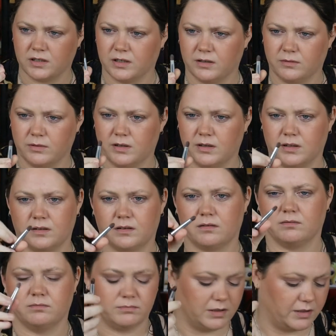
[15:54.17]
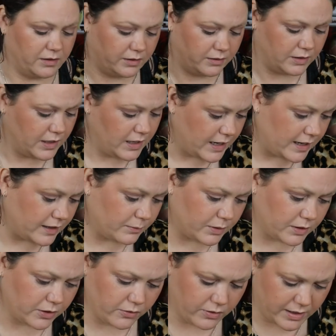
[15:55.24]
I don't know what it is. I don't know. And I'm
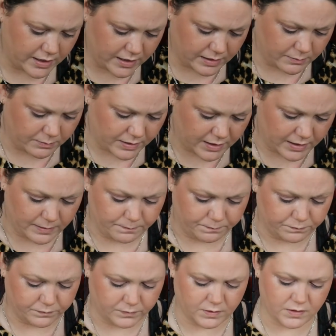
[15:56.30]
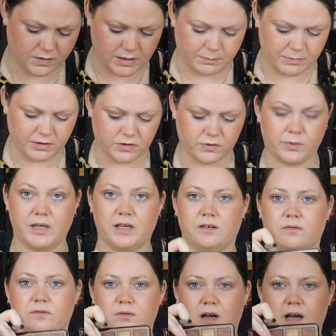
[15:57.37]
gonna grab
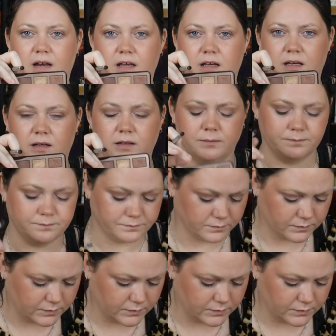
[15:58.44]
semi-sweet right here.